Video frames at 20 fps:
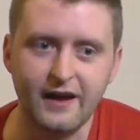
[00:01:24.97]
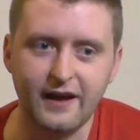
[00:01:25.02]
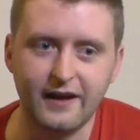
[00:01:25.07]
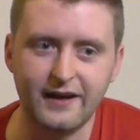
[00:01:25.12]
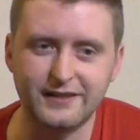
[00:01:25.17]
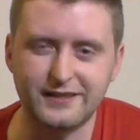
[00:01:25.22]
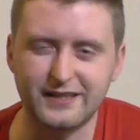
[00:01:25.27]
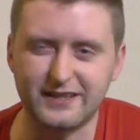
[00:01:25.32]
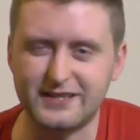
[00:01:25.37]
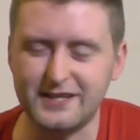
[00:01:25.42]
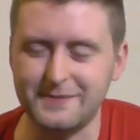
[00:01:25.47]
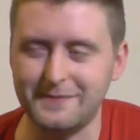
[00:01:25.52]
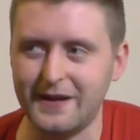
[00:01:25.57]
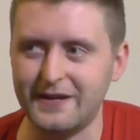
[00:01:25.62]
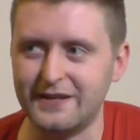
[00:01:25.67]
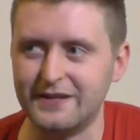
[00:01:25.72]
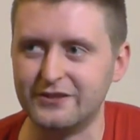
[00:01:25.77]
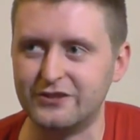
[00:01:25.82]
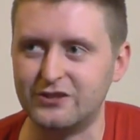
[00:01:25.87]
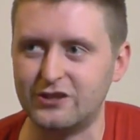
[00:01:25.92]
and it's actually
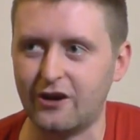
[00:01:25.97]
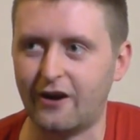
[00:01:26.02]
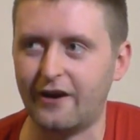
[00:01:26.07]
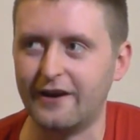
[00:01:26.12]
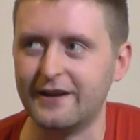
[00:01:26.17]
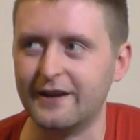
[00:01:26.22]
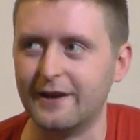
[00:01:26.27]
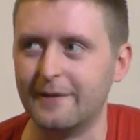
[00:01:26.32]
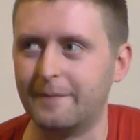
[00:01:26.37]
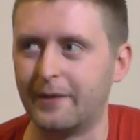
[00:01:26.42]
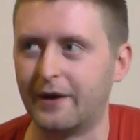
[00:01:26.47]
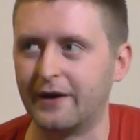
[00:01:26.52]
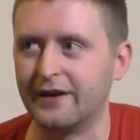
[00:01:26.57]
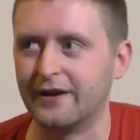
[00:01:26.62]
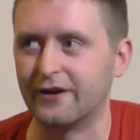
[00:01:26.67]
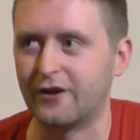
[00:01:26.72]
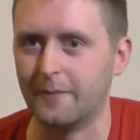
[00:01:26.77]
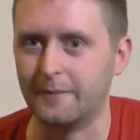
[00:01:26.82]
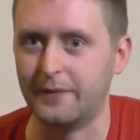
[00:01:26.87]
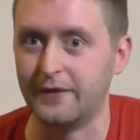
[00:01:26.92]
made in China by
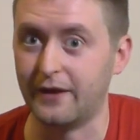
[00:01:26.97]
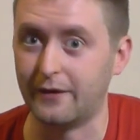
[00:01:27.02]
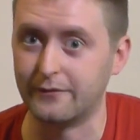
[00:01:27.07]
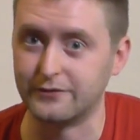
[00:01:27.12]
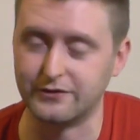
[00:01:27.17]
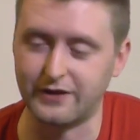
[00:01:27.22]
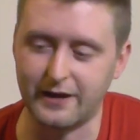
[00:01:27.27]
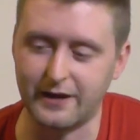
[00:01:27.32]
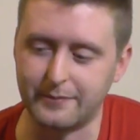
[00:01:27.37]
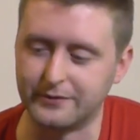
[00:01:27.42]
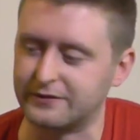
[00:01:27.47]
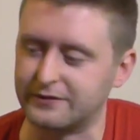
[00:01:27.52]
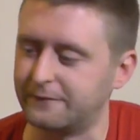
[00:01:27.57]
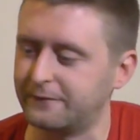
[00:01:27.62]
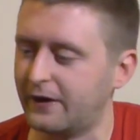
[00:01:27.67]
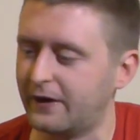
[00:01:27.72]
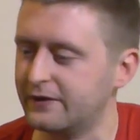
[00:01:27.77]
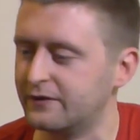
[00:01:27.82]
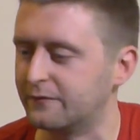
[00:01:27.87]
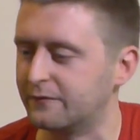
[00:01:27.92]
a company that I was unable to
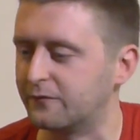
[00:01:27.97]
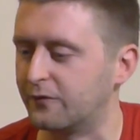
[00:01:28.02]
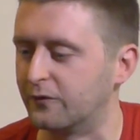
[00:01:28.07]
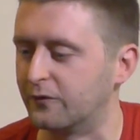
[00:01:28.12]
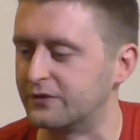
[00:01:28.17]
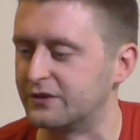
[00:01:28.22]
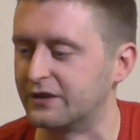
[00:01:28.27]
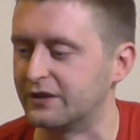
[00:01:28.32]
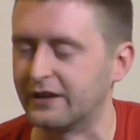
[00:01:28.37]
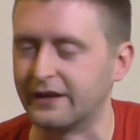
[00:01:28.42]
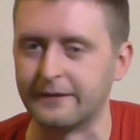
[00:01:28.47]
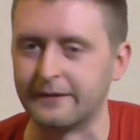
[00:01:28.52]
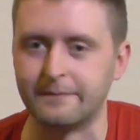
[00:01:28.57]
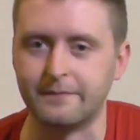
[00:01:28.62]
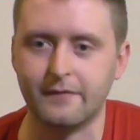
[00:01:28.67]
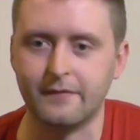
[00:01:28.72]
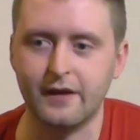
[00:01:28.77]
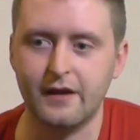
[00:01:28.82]
find, unfortunately.